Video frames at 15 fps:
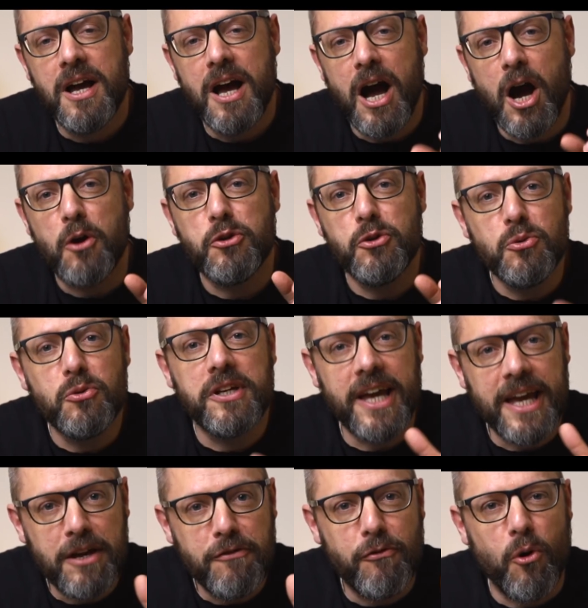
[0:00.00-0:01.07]
how you
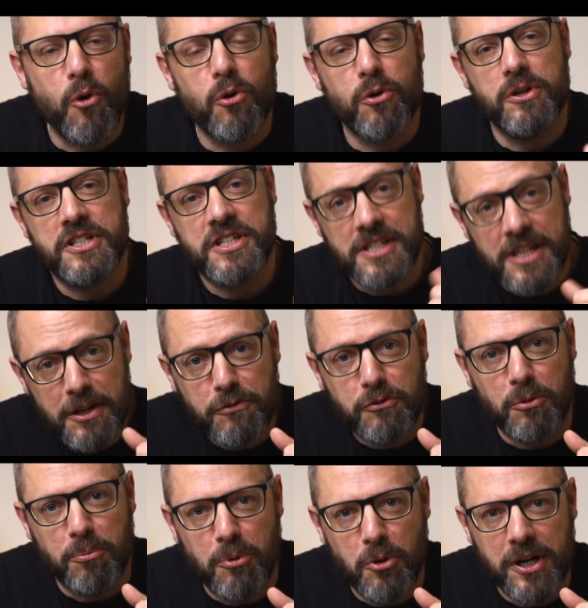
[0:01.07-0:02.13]
gave or received
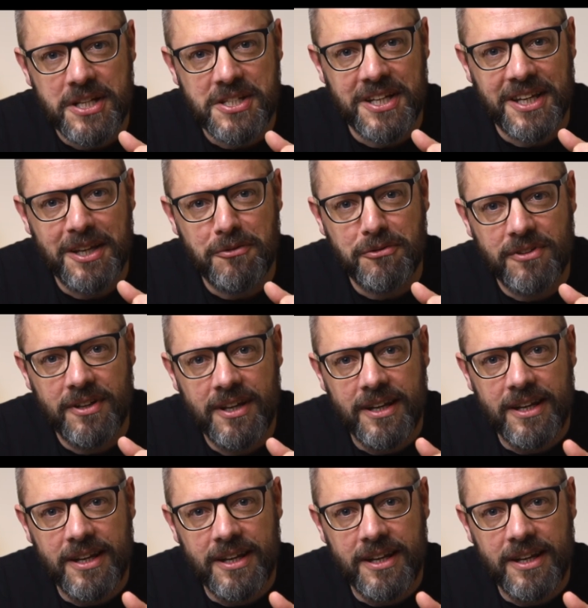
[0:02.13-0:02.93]
a book as a gift,